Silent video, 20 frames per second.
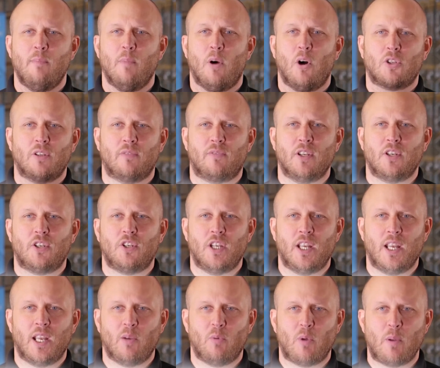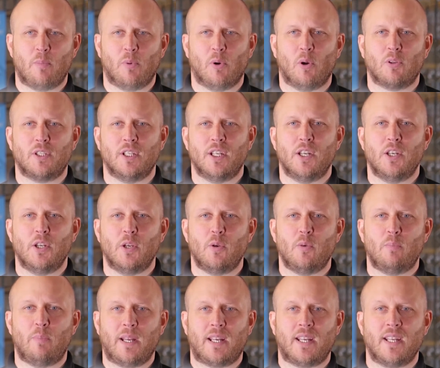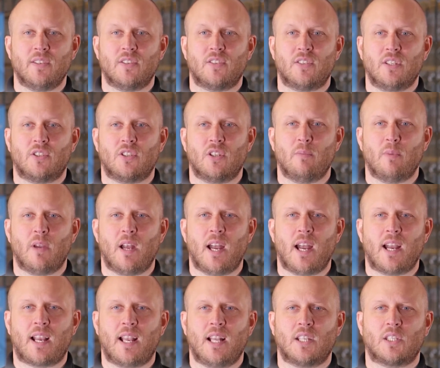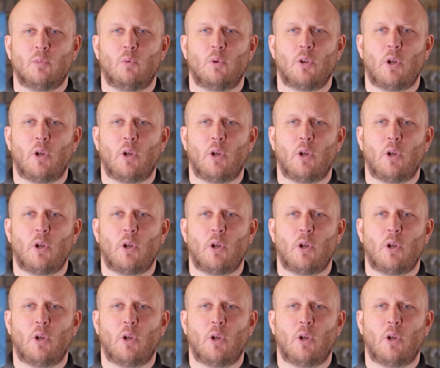March of this year, we brought in a new picking system at our Castlewood